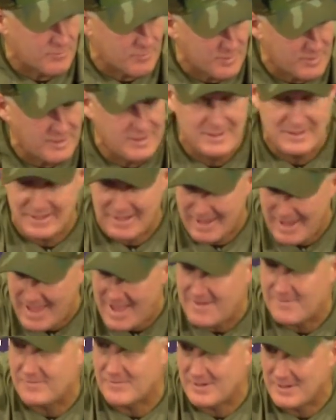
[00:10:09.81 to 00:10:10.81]
we
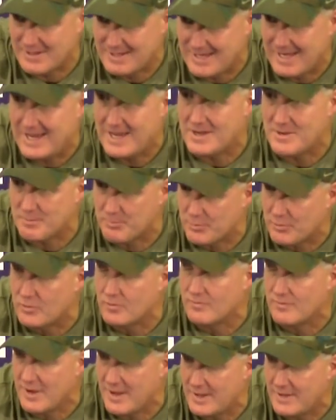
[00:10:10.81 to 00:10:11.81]
ha- can
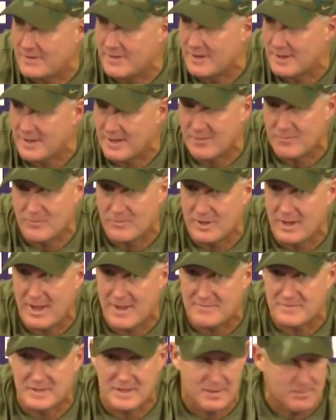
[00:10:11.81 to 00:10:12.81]
improve on, and, and we
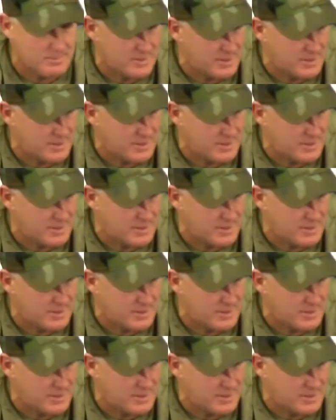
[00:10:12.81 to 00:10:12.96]
have to get